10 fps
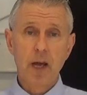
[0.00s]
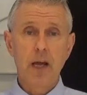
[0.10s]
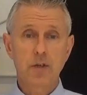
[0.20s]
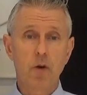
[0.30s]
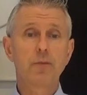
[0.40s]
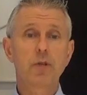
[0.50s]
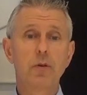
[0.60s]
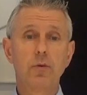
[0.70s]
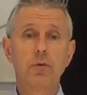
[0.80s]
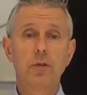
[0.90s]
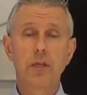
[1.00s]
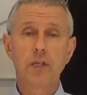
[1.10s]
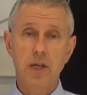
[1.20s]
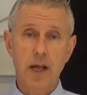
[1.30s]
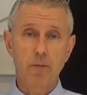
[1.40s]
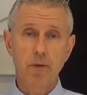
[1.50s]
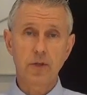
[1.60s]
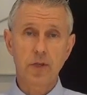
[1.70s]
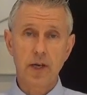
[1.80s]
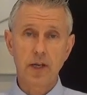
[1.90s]
has an optical digital
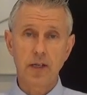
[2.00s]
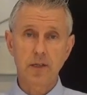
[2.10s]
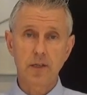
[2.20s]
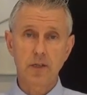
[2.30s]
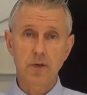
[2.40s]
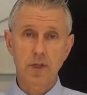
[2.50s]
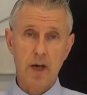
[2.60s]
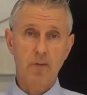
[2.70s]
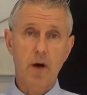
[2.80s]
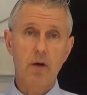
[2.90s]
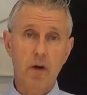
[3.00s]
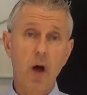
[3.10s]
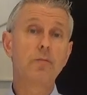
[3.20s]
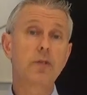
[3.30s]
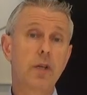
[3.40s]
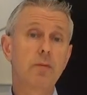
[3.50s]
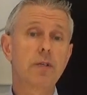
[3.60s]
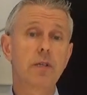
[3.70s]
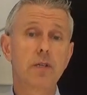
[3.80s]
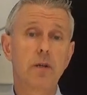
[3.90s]
output to connect into a soundbar or home cinema
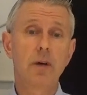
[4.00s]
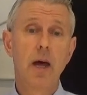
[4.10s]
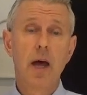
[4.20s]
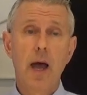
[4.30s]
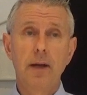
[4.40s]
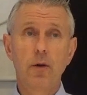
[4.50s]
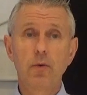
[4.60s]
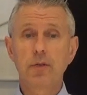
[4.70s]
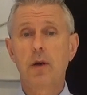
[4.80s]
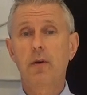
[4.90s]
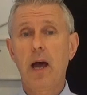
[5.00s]
system, and it also